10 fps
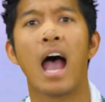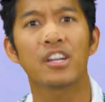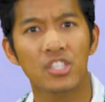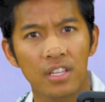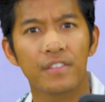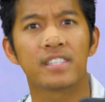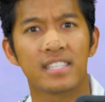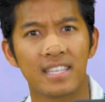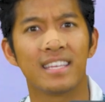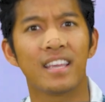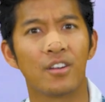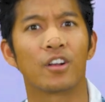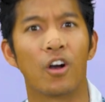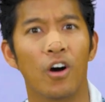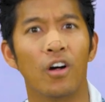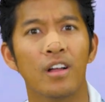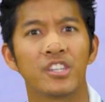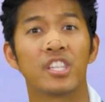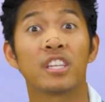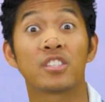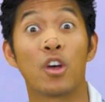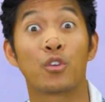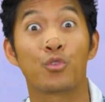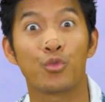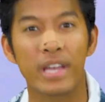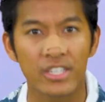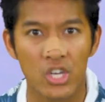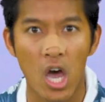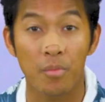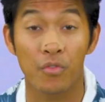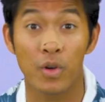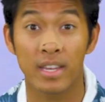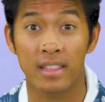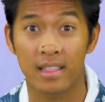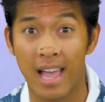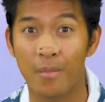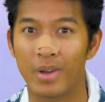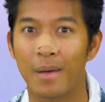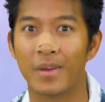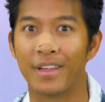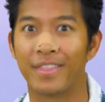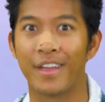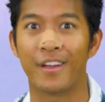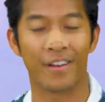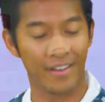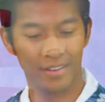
I should give Assistant Neon a call. She does a great job of running the lab when I'm not there.